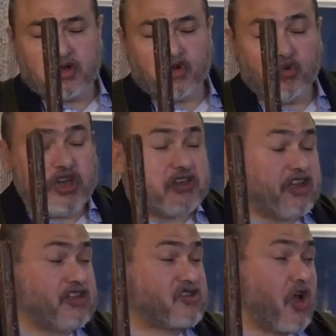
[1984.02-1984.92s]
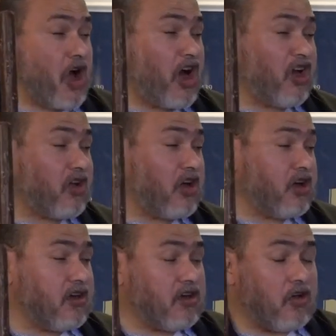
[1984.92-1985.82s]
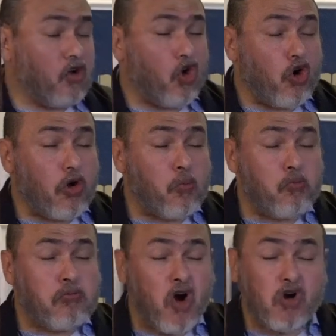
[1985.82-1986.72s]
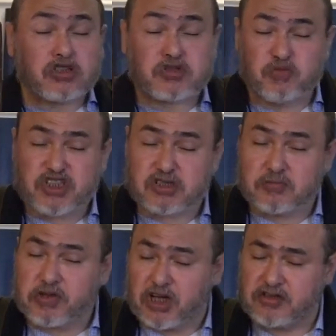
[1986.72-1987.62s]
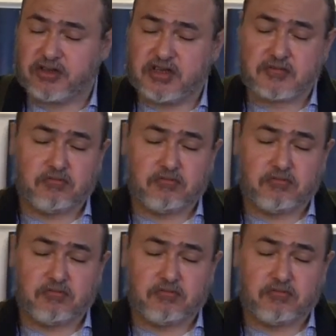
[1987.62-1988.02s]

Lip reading: when they saw most Muslim countries